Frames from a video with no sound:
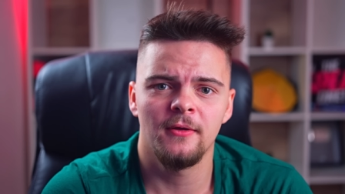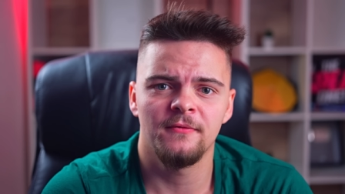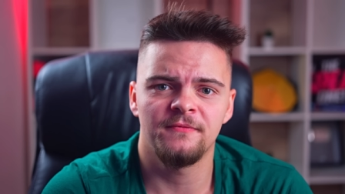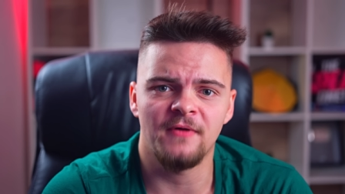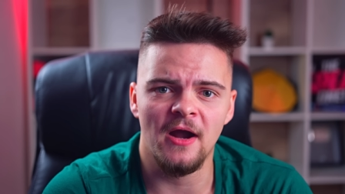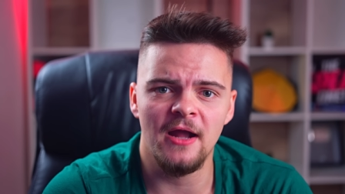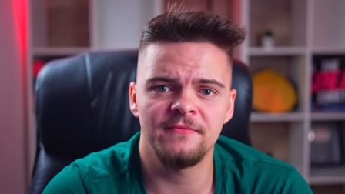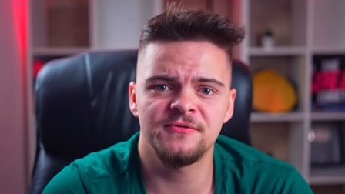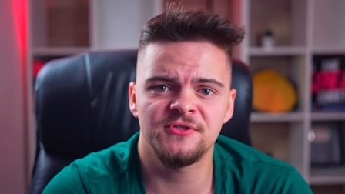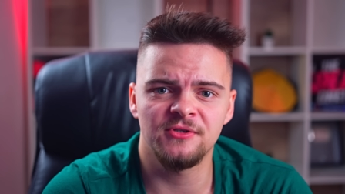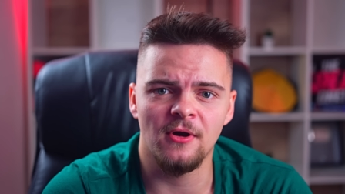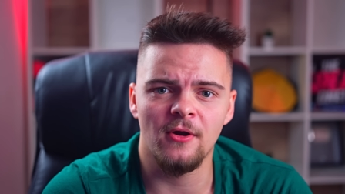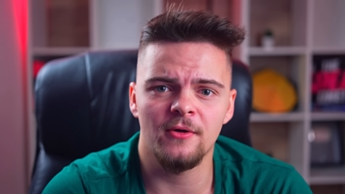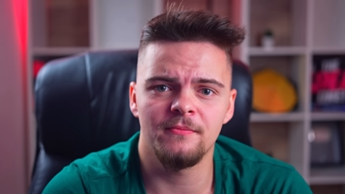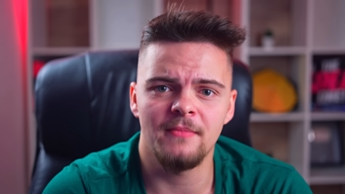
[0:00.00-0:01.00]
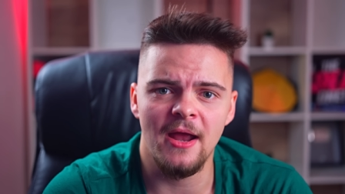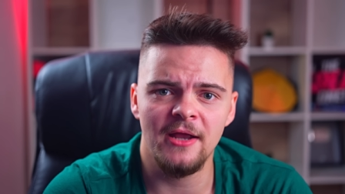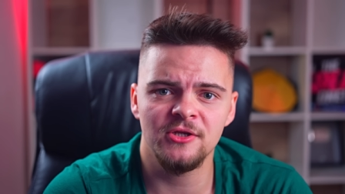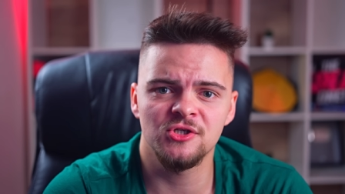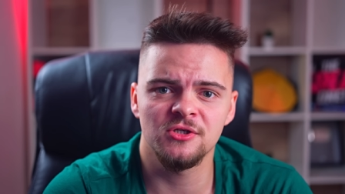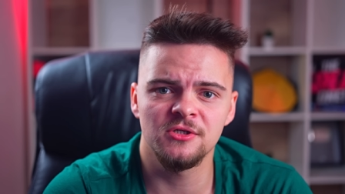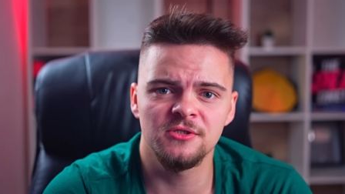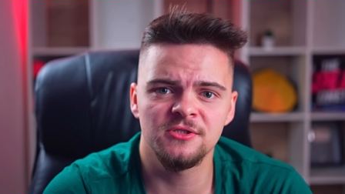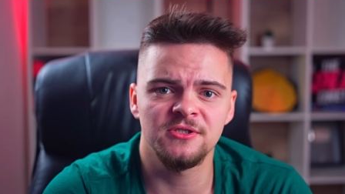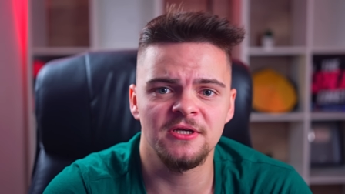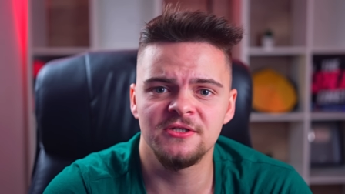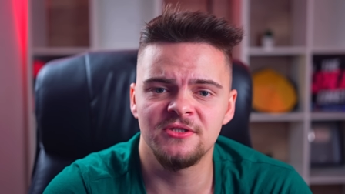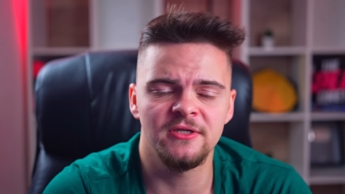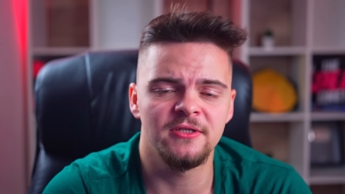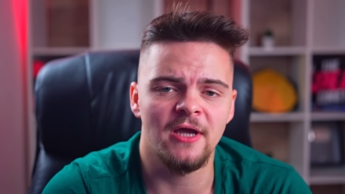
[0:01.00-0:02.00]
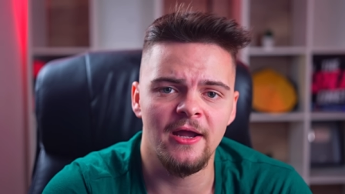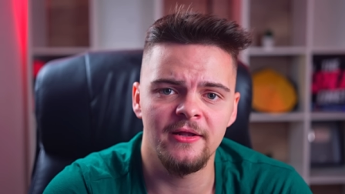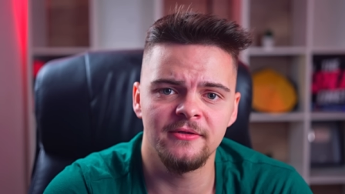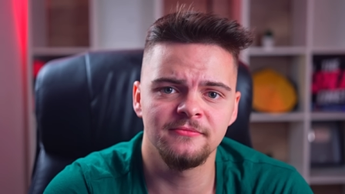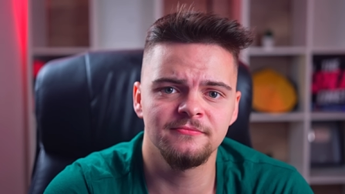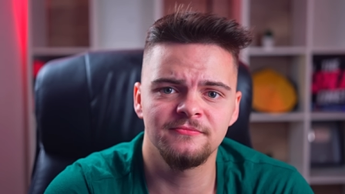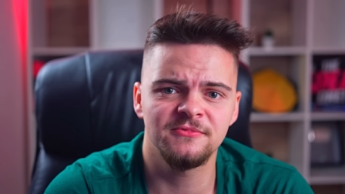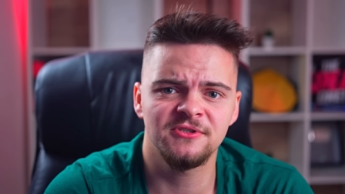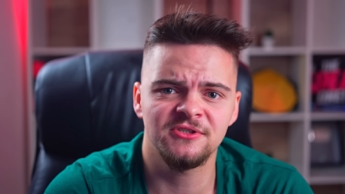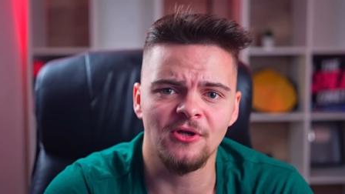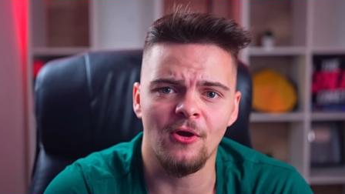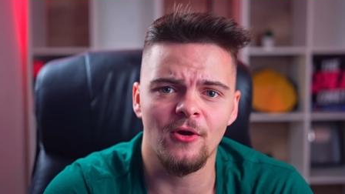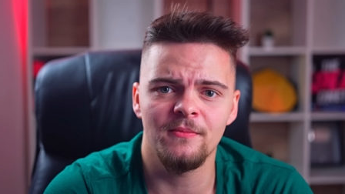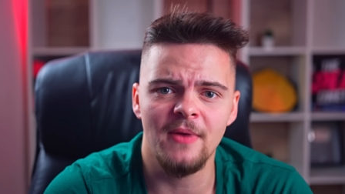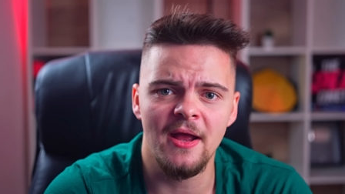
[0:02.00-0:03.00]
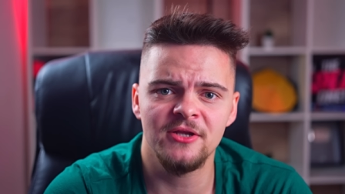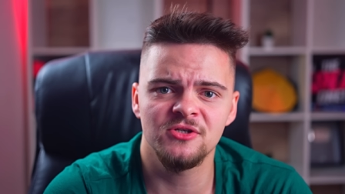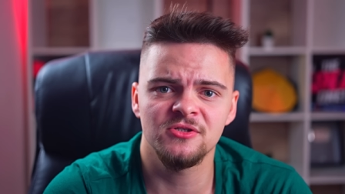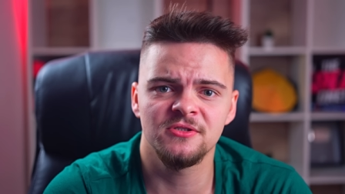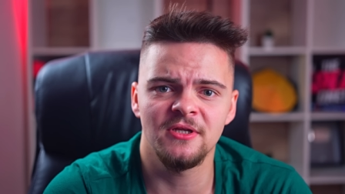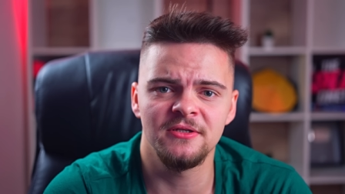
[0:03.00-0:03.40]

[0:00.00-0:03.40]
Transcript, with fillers: 5 star matches, 69 star matches